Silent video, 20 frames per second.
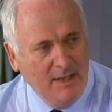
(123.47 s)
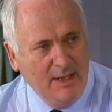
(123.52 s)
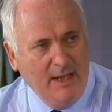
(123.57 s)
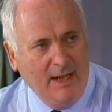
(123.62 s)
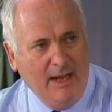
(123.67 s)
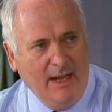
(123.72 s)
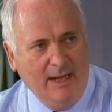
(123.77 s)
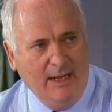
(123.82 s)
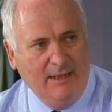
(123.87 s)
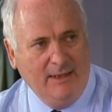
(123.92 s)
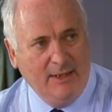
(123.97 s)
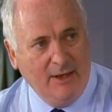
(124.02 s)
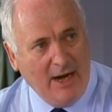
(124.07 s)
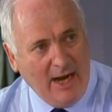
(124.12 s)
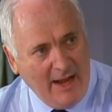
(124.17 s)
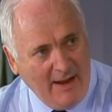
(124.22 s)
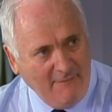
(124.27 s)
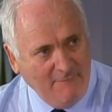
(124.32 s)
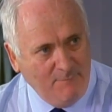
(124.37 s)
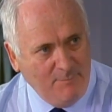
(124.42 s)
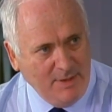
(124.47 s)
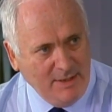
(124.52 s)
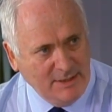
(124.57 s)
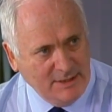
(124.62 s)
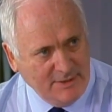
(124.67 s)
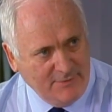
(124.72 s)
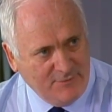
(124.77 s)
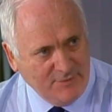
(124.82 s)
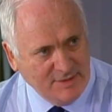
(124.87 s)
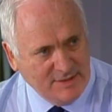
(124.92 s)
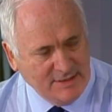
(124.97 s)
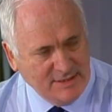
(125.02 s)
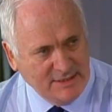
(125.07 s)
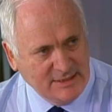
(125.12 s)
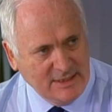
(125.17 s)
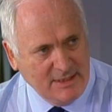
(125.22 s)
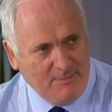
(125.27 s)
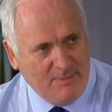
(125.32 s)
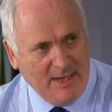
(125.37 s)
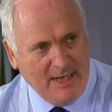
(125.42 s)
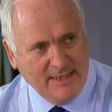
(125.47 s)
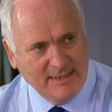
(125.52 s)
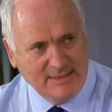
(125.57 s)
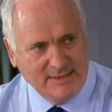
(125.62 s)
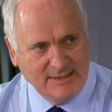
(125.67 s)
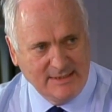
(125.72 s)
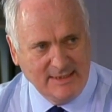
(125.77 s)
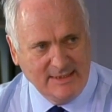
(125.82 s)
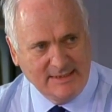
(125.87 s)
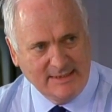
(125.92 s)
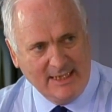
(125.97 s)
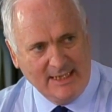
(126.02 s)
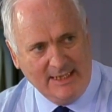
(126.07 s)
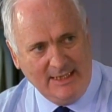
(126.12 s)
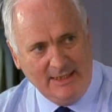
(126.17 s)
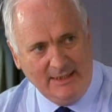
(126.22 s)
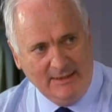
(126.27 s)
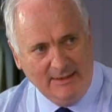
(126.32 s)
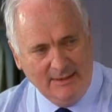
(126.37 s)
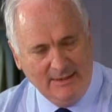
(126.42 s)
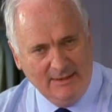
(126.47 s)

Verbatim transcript: Uh, there have been differences in the past as exactly